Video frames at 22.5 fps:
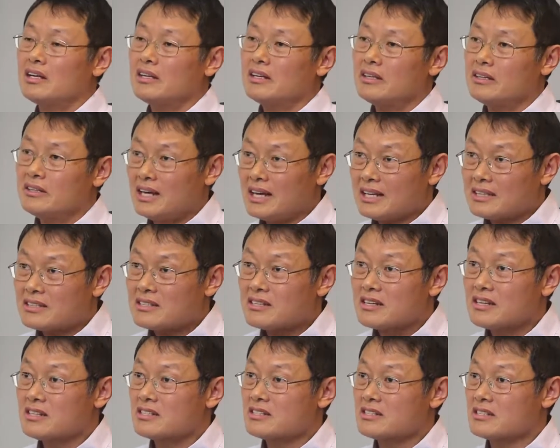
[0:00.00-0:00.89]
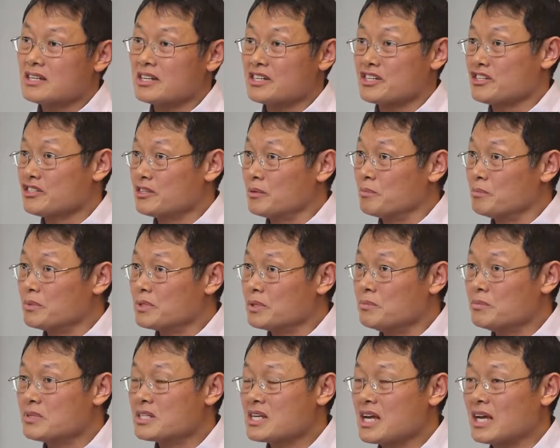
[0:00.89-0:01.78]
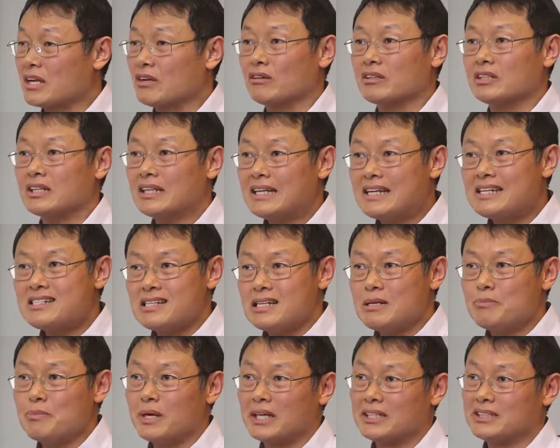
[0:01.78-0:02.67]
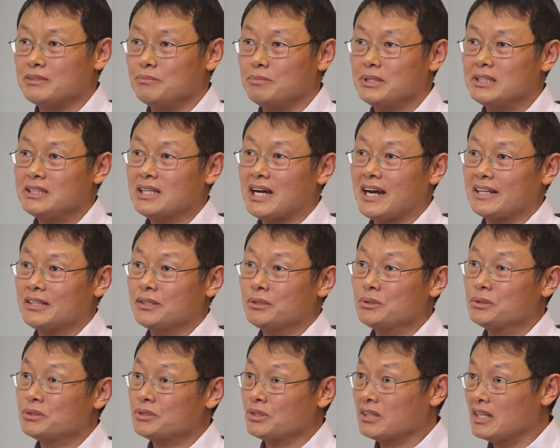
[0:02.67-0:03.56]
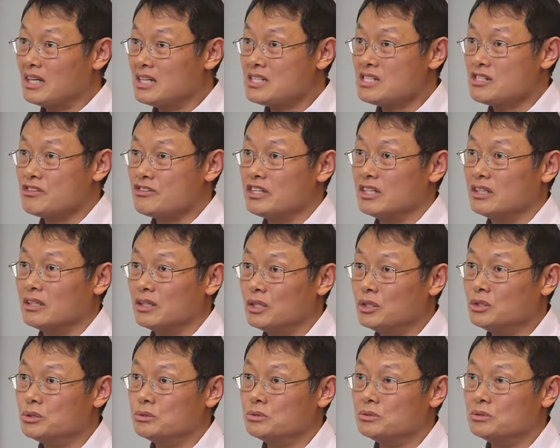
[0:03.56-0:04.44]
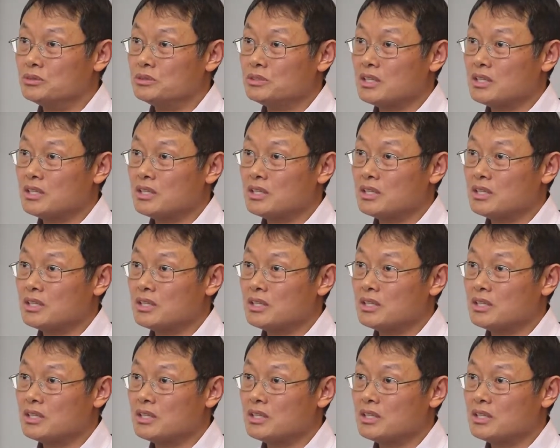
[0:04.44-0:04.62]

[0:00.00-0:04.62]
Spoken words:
Yet, such symptoms cannot easily be diagnosed on history alone